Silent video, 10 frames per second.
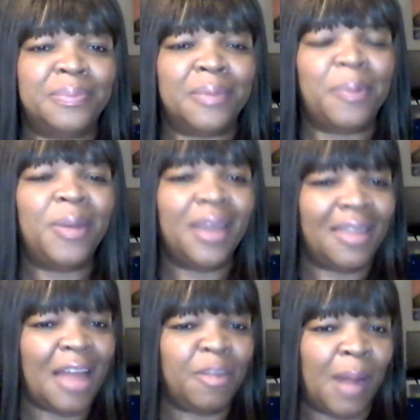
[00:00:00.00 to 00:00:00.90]
But yeah,
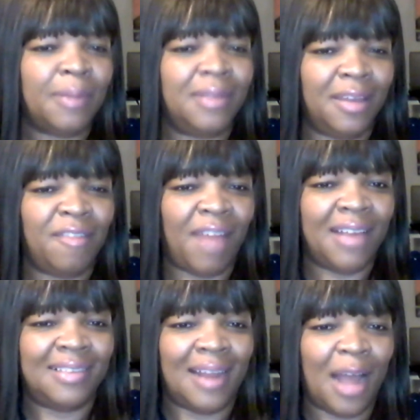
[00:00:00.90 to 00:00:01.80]
that's probably the
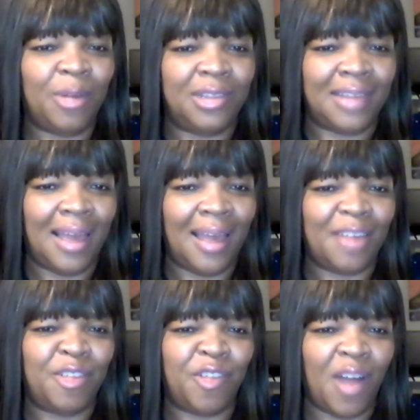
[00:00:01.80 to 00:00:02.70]
advice that I would say
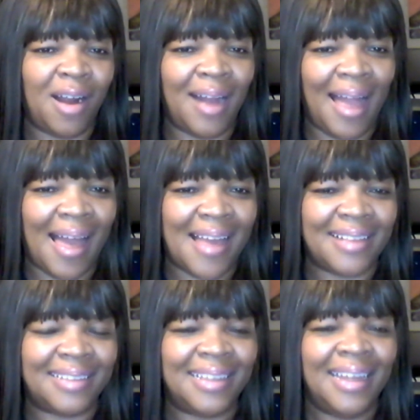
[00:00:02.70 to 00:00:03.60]
as far
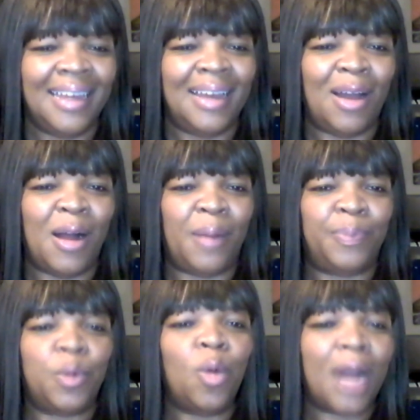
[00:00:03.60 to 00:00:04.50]
as
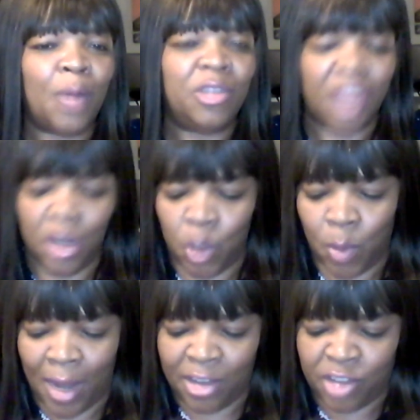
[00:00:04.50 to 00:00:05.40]
what I wish I knew
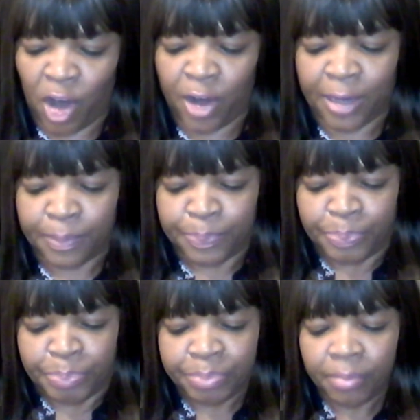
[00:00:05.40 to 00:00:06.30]
when I started.
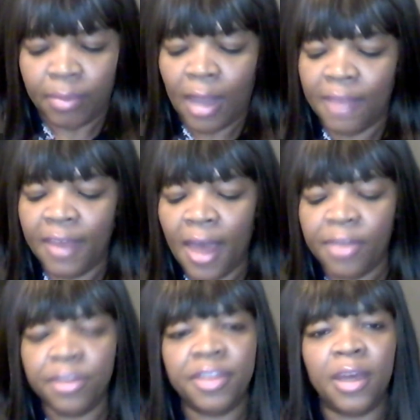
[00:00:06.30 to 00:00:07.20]
The
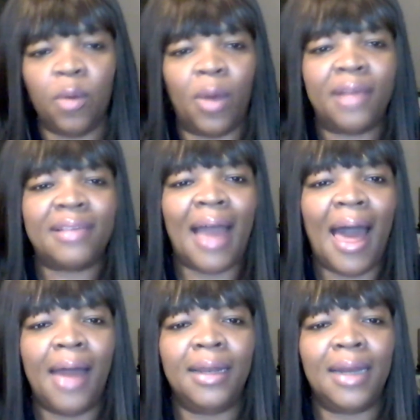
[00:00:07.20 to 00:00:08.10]
other thing was,
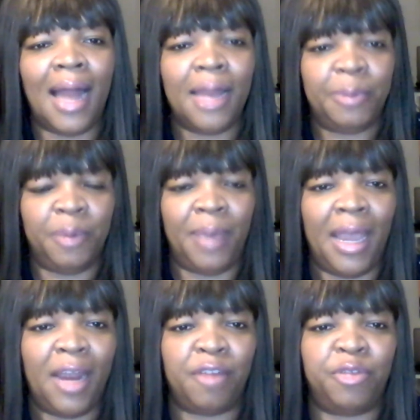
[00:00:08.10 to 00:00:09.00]
how did I
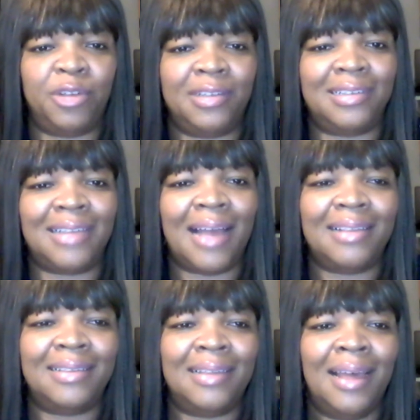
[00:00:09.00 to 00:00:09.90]
prepare for
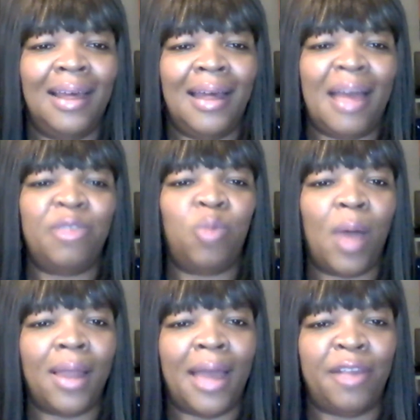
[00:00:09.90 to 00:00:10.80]
success as
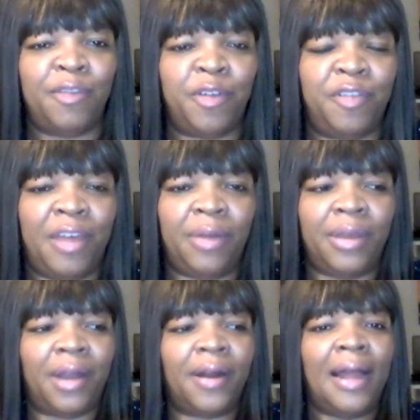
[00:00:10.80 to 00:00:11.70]
well as for
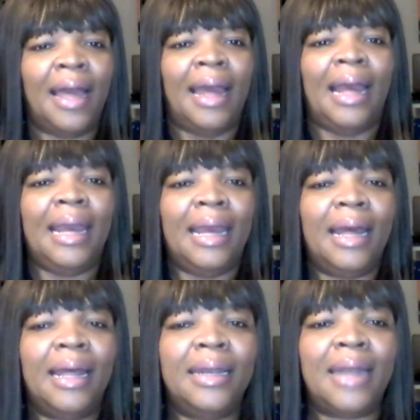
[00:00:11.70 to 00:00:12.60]
failure?
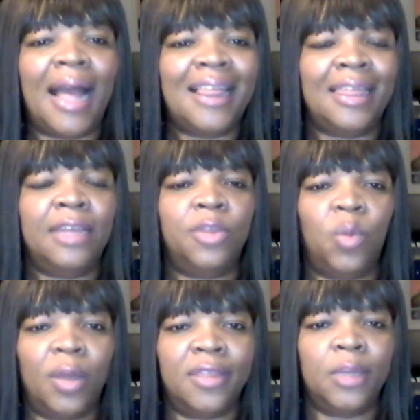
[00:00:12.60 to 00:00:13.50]
And I think
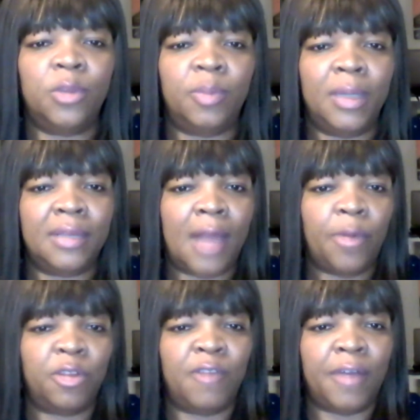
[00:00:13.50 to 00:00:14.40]
the one thing with me is
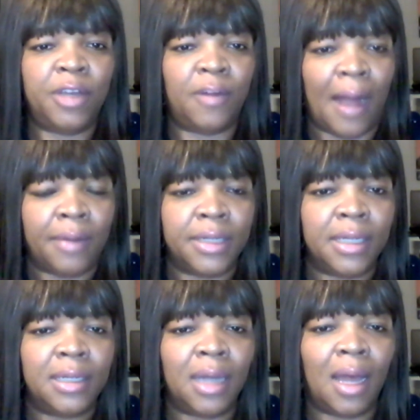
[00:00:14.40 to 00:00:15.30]
I was very
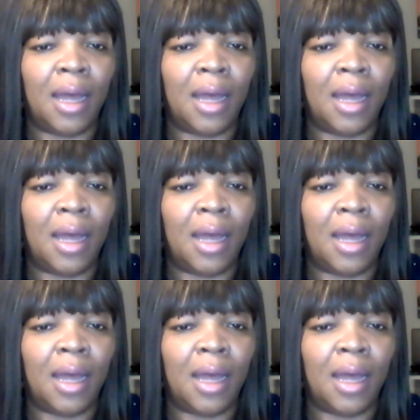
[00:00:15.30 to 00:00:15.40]
grounded.